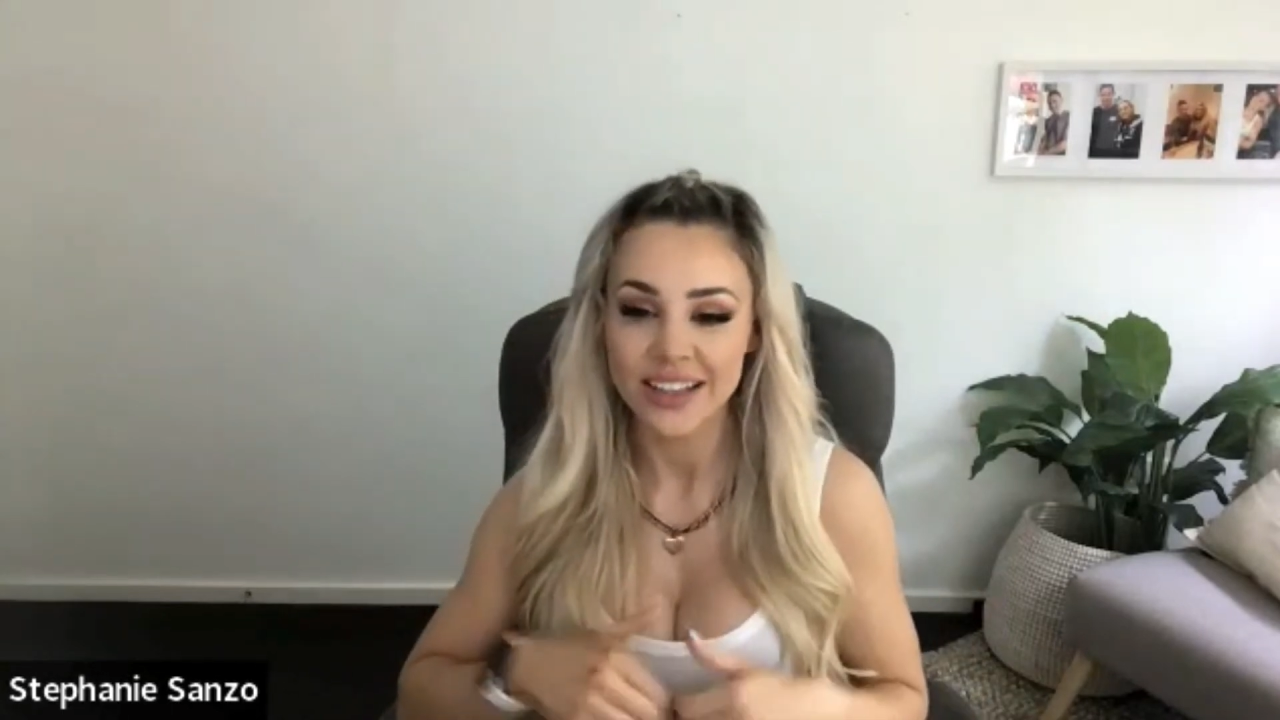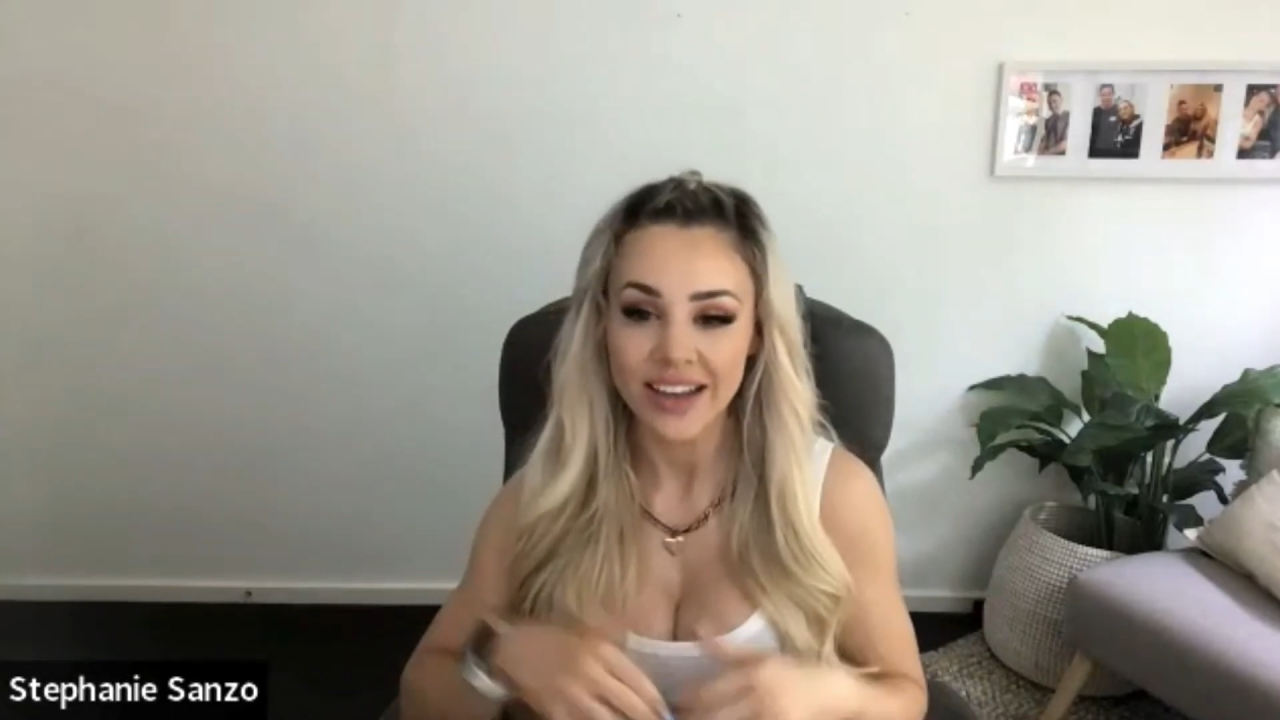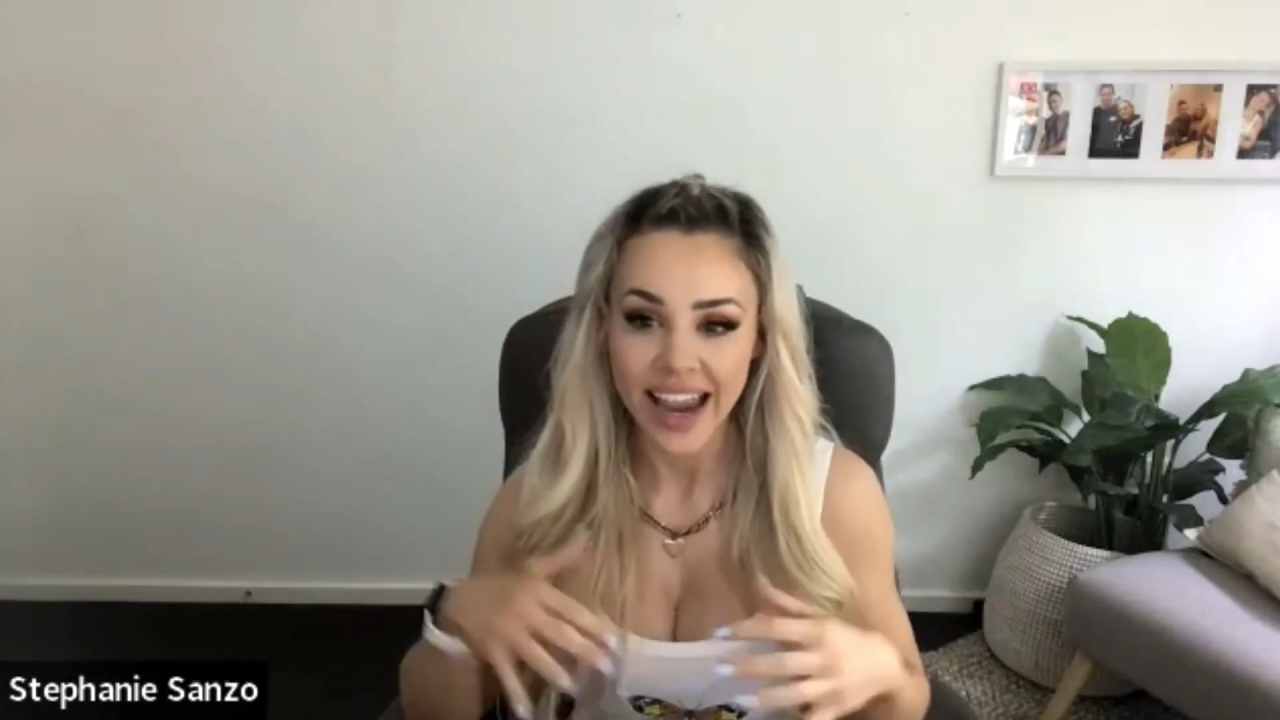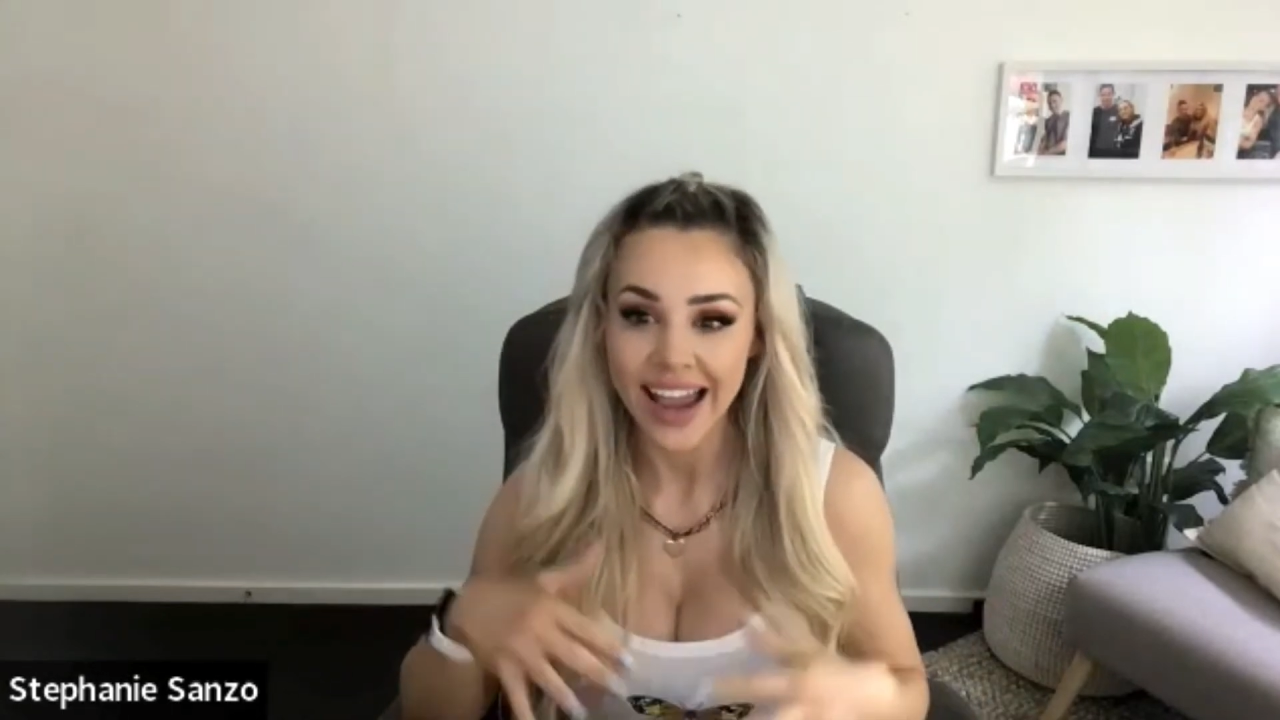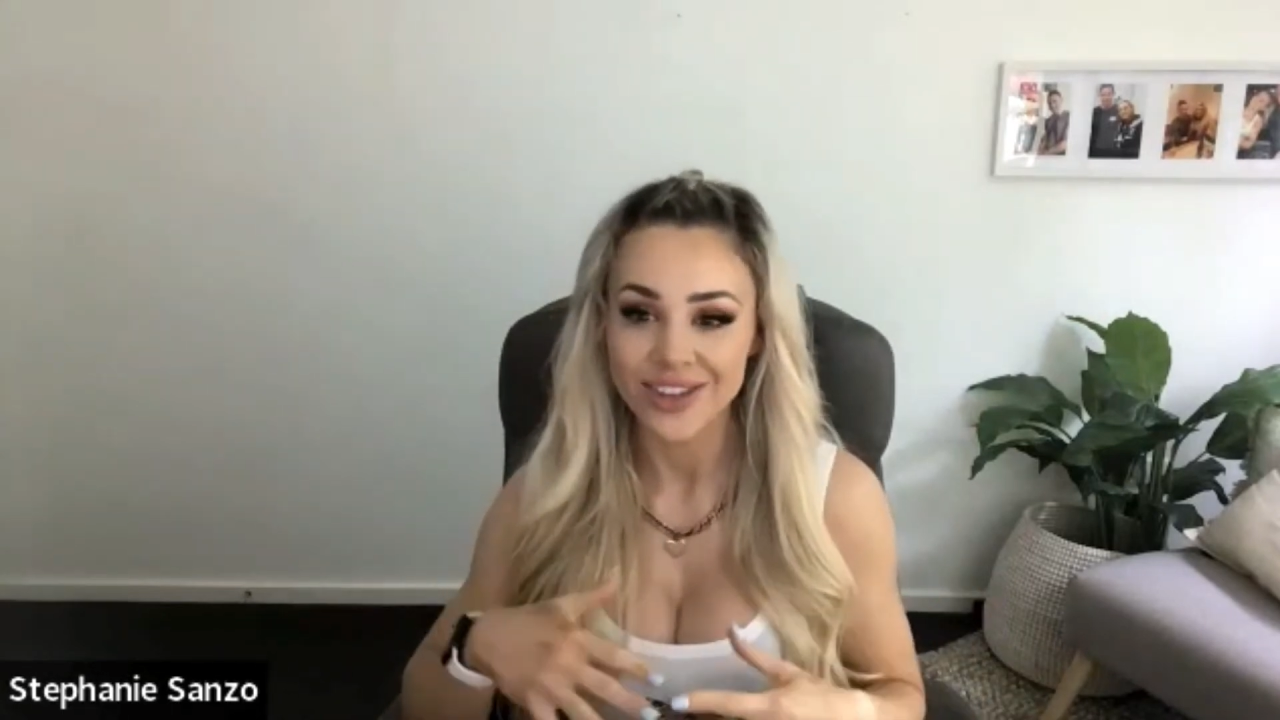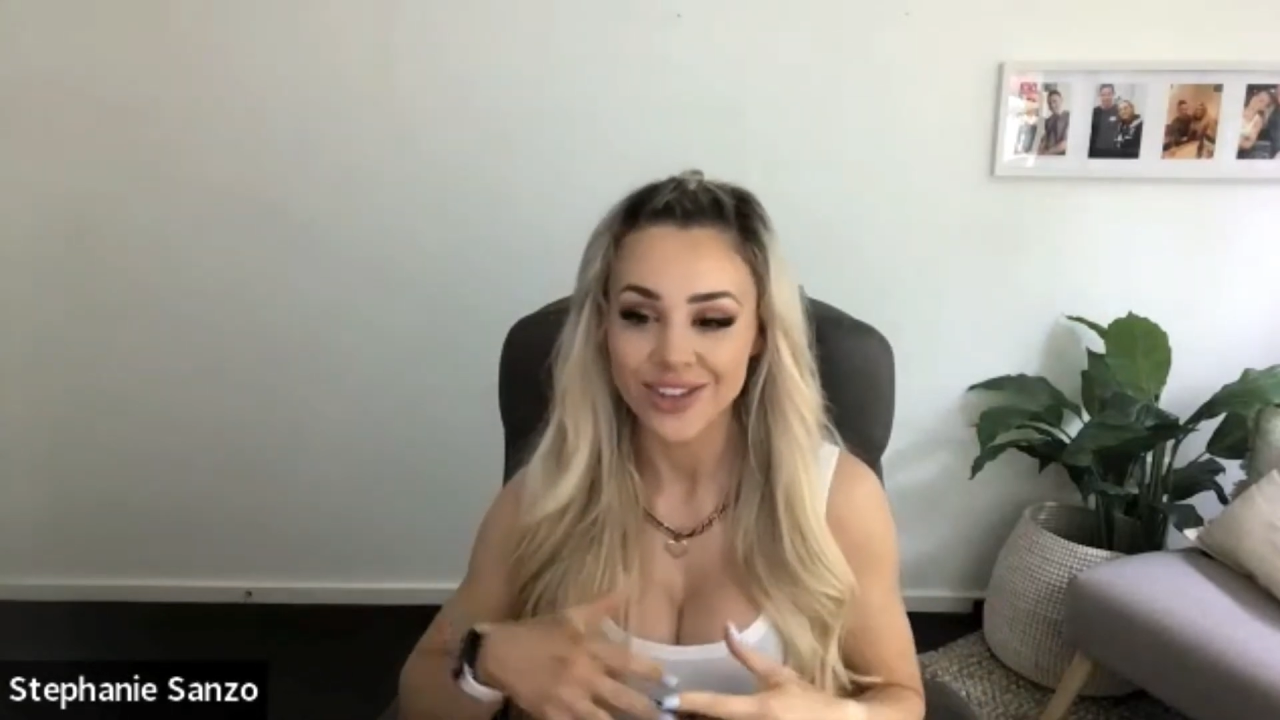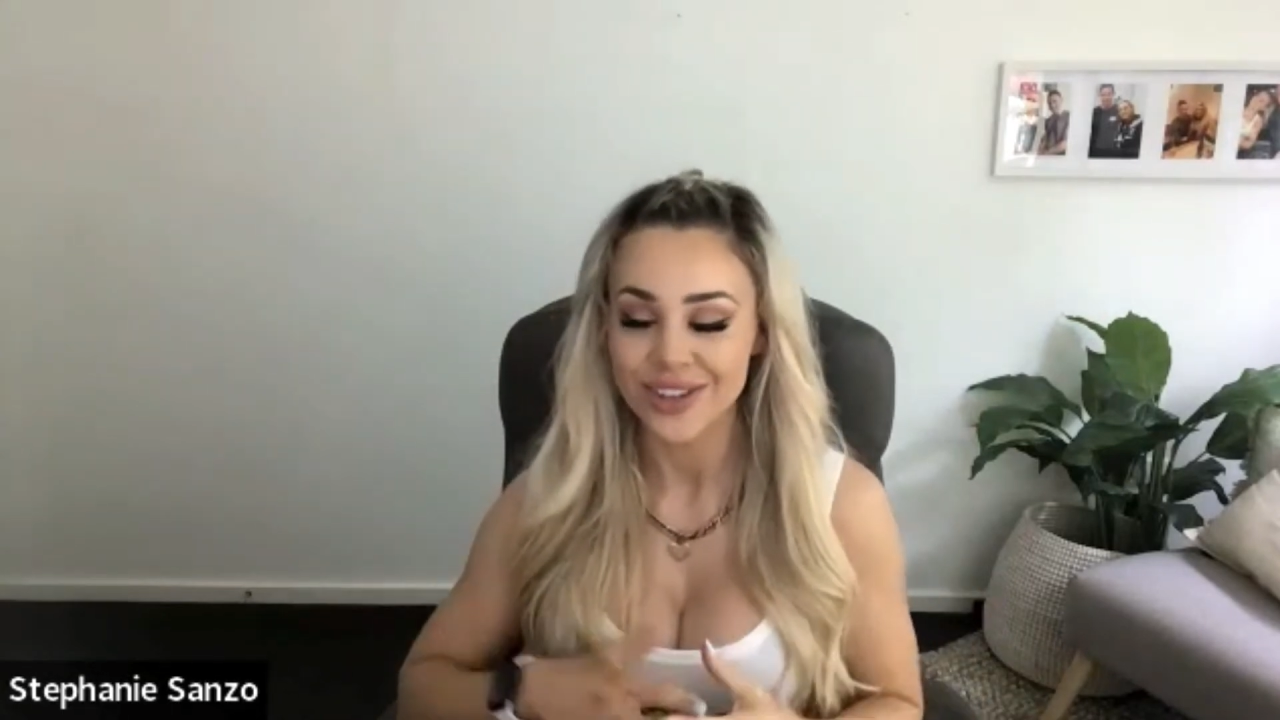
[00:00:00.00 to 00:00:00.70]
and I had to do